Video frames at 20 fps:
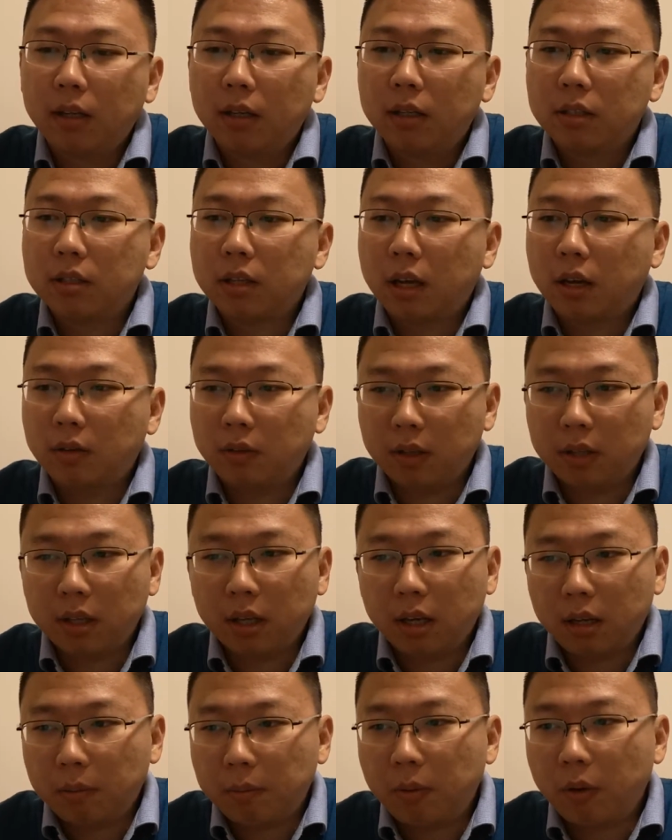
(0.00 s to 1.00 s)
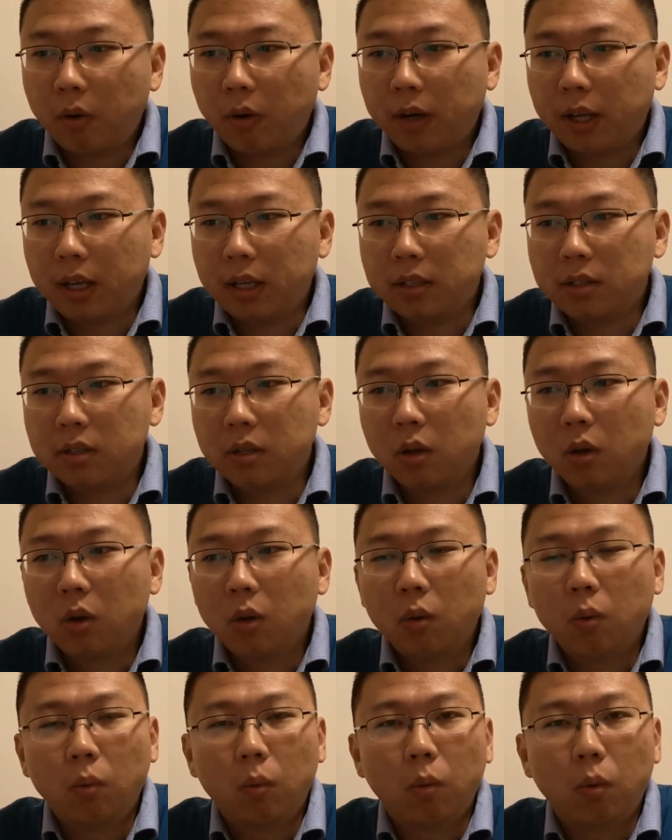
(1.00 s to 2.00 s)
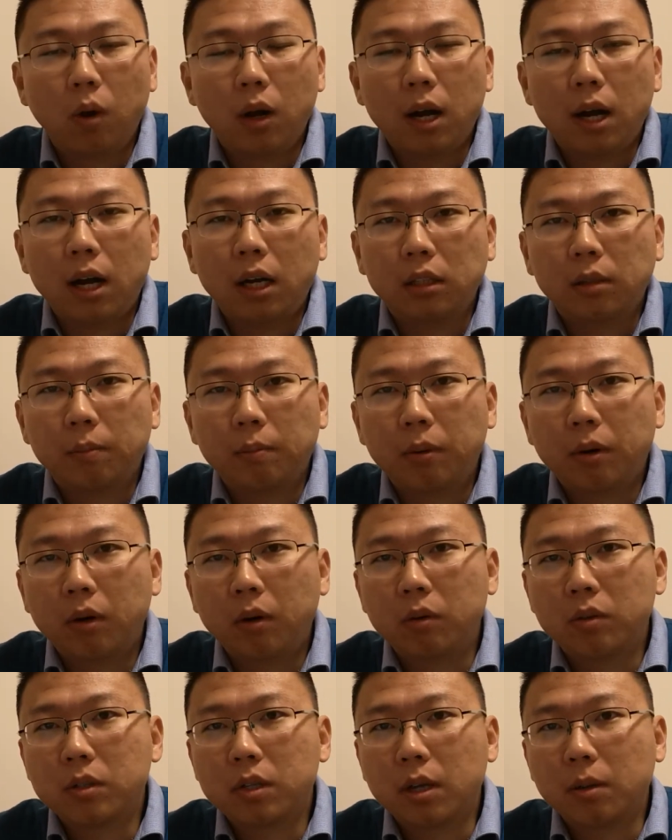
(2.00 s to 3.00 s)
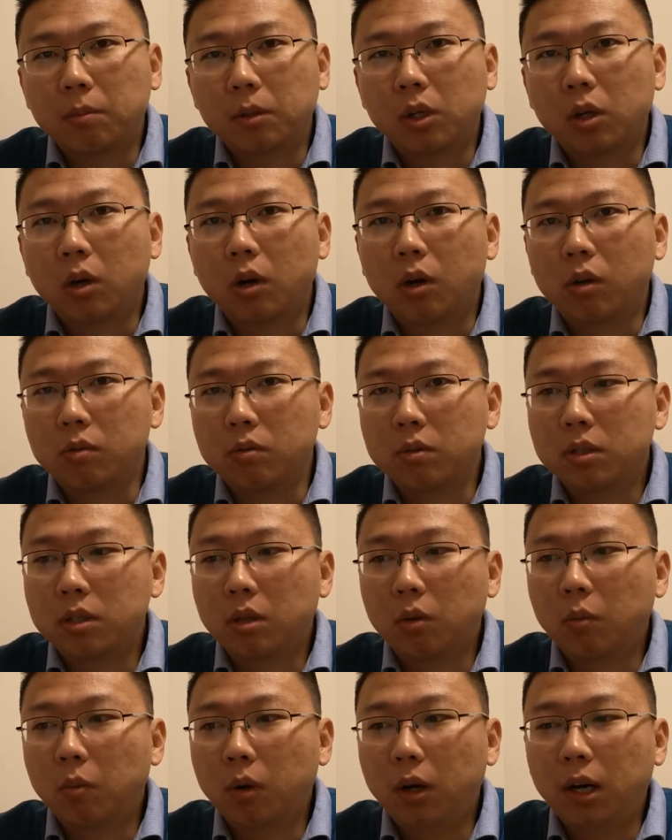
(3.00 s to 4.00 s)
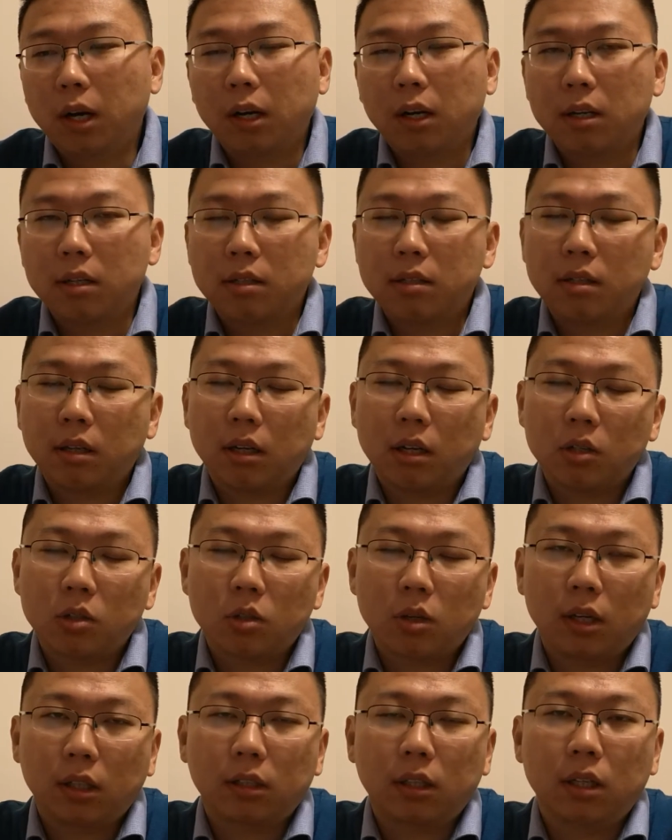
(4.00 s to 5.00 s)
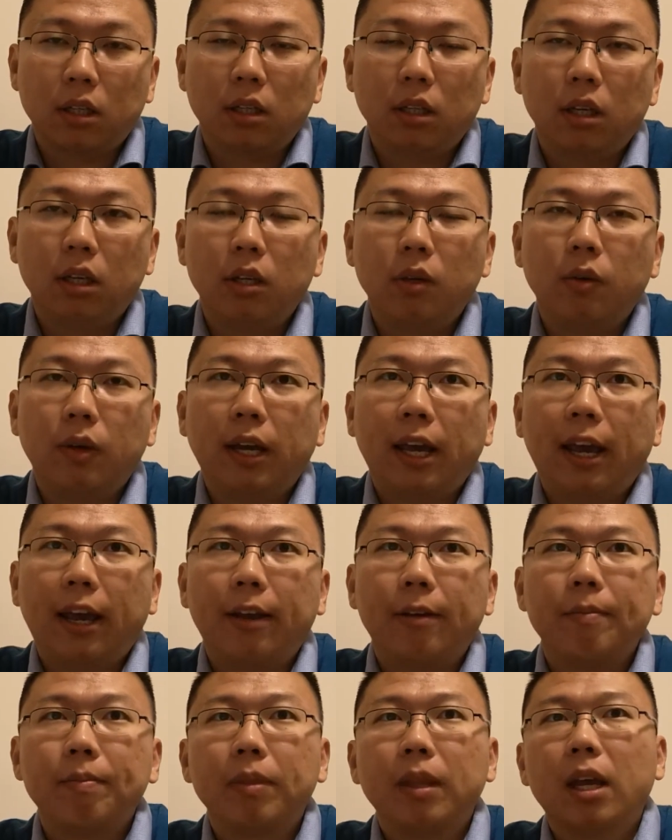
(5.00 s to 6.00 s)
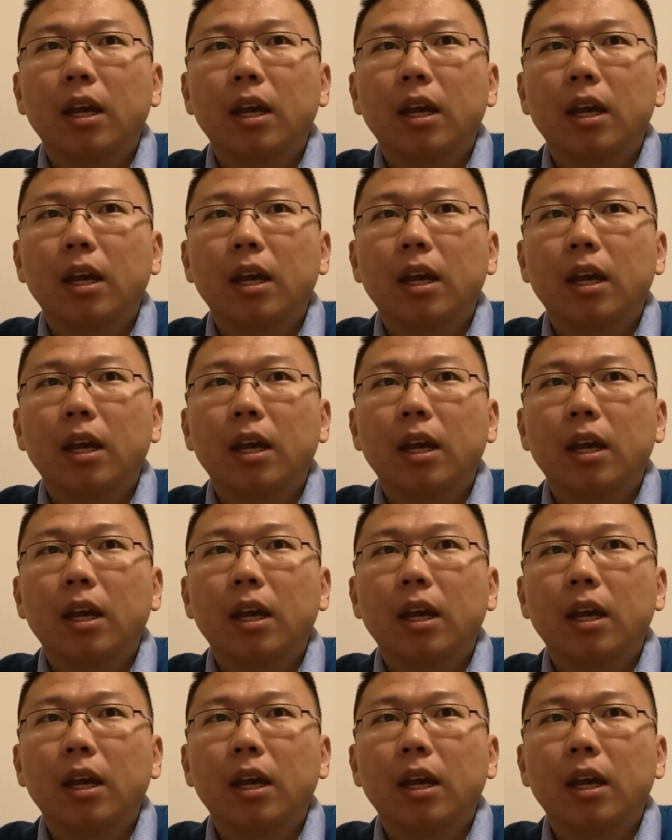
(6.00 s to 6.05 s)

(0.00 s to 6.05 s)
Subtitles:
So the third point is what are the pros and cons to work as a contractor in the UK?